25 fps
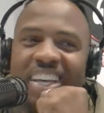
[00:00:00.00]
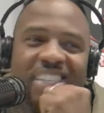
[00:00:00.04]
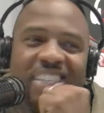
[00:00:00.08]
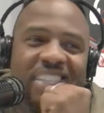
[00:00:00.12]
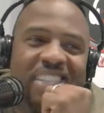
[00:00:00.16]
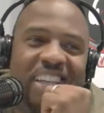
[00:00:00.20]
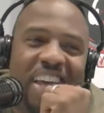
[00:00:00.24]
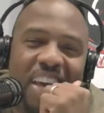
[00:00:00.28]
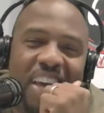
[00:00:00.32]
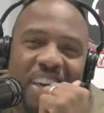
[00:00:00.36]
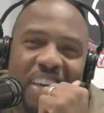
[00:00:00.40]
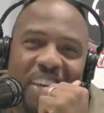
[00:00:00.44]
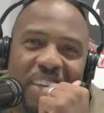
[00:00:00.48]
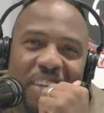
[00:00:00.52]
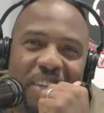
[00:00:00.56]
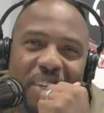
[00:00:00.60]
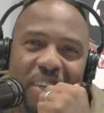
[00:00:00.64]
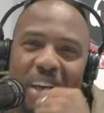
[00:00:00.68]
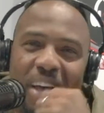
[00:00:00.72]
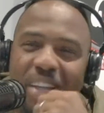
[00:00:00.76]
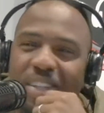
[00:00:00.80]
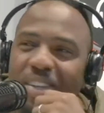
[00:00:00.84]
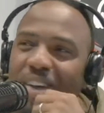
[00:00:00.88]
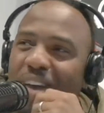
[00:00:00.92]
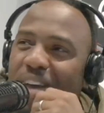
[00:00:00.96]
it's like
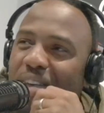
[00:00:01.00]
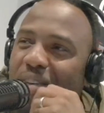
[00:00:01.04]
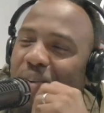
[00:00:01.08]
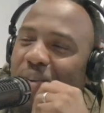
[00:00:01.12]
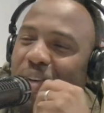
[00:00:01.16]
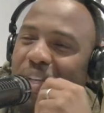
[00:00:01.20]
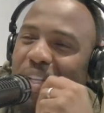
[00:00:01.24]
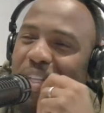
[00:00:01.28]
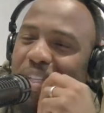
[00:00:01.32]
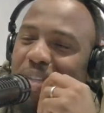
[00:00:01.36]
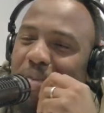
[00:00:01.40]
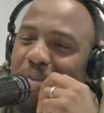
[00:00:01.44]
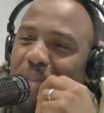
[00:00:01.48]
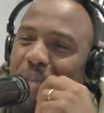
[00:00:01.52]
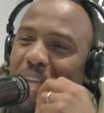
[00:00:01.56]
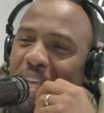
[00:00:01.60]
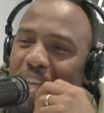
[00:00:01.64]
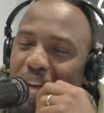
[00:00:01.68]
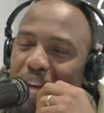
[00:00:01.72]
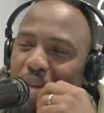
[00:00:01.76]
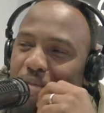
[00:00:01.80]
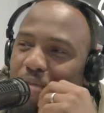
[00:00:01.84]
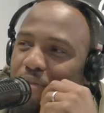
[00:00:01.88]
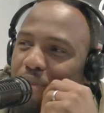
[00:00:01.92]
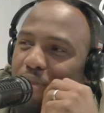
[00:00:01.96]
I thought you were gonna tell me that
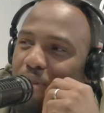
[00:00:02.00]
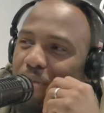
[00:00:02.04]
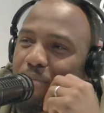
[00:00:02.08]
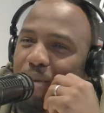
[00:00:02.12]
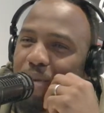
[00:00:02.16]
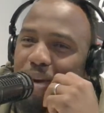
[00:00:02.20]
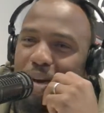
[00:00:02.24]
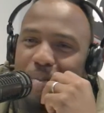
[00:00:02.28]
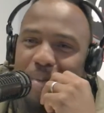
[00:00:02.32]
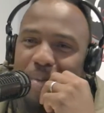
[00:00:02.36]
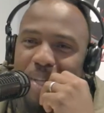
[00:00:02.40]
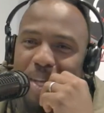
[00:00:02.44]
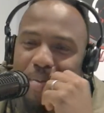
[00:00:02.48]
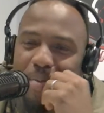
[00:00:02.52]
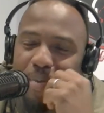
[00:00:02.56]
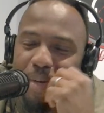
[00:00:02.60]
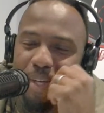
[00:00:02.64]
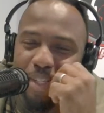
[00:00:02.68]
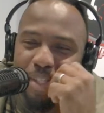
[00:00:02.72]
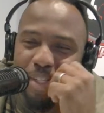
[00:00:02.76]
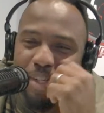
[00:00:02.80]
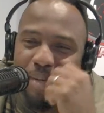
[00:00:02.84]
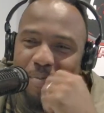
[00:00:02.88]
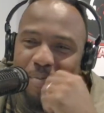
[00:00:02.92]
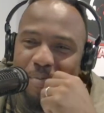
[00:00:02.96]
you're coming from Birmingham
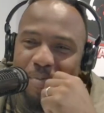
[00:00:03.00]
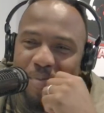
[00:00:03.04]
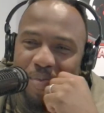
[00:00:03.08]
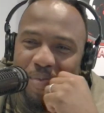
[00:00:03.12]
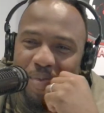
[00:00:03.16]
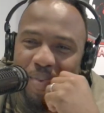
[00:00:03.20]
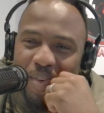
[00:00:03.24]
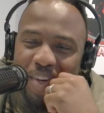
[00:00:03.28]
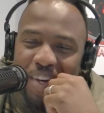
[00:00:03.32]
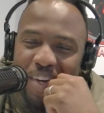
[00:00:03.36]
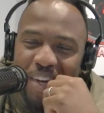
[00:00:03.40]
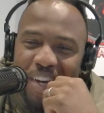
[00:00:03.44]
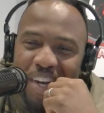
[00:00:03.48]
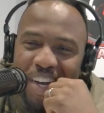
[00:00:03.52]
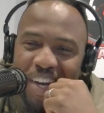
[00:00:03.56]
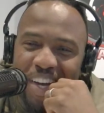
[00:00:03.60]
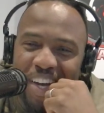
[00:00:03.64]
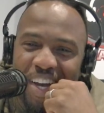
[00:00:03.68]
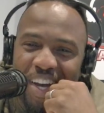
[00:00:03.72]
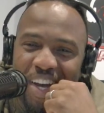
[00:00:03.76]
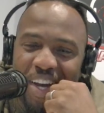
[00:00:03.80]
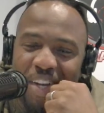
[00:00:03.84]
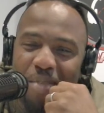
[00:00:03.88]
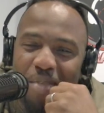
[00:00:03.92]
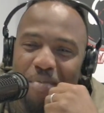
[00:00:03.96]
or something,
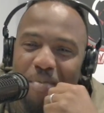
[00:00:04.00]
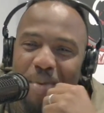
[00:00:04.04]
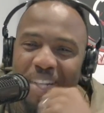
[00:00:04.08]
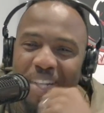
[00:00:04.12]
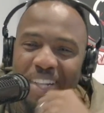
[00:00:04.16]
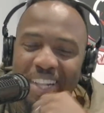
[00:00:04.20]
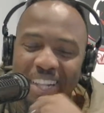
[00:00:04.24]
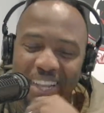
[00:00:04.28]
or nah, the middle,